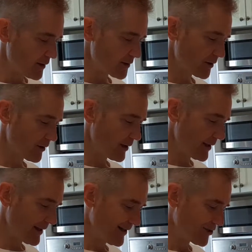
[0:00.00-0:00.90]
So
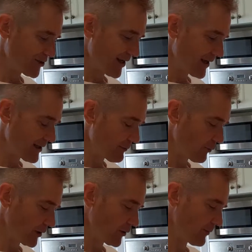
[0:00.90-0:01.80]
each day
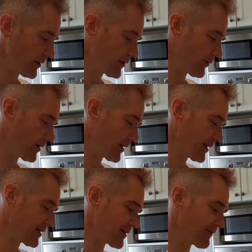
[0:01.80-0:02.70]
what you'll be doing
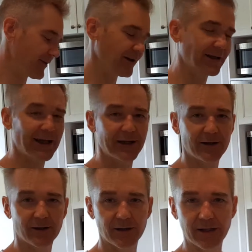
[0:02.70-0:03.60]
is filling out
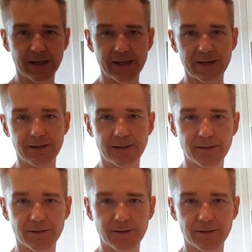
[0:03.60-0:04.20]
a